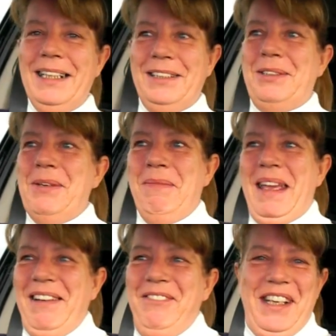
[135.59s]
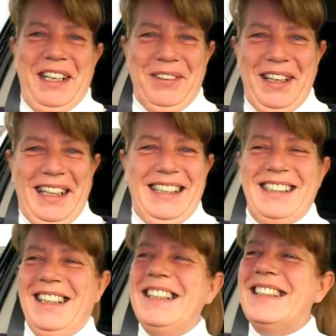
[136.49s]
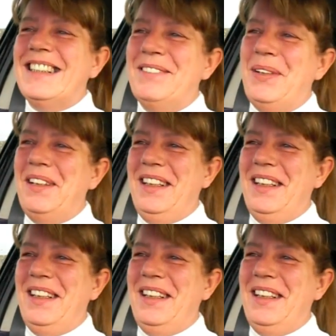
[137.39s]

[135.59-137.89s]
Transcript: So I'm getting really quite excited about